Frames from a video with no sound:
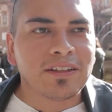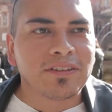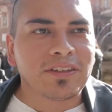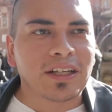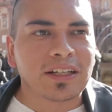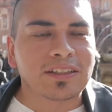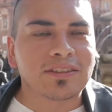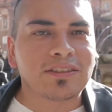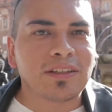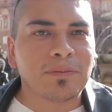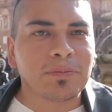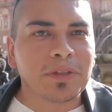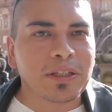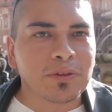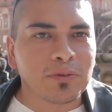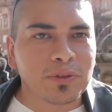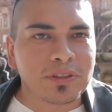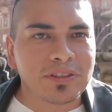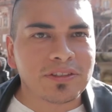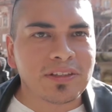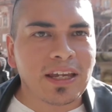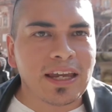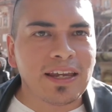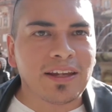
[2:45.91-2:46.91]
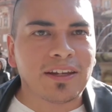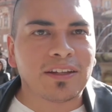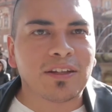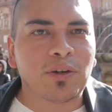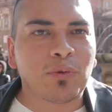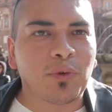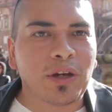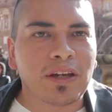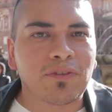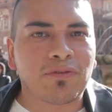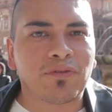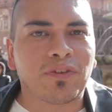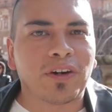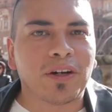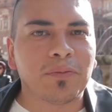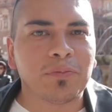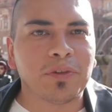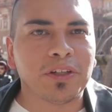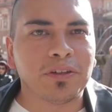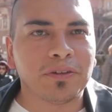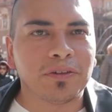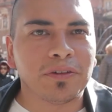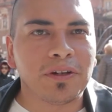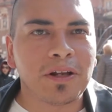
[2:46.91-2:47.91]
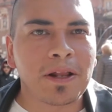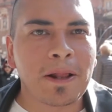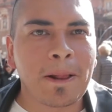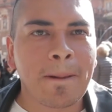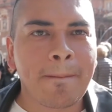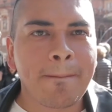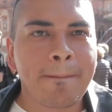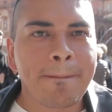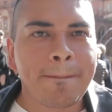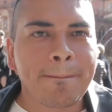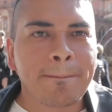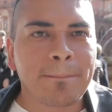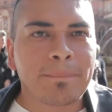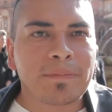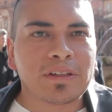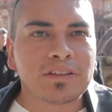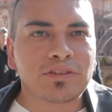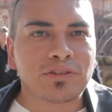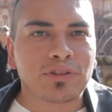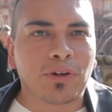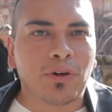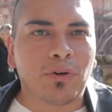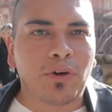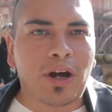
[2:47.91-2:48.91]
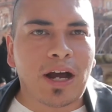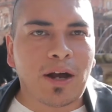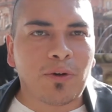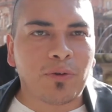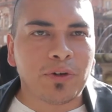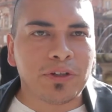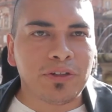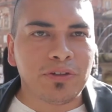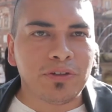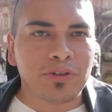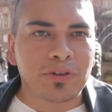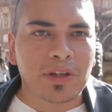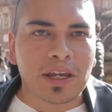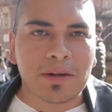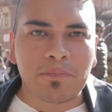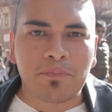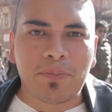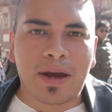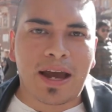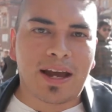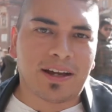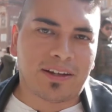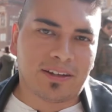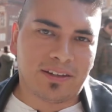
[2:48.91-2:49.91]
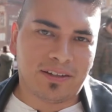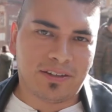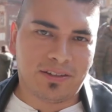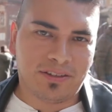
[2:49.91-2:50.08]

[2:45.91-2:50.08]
like something was taken away from you. So how would you get back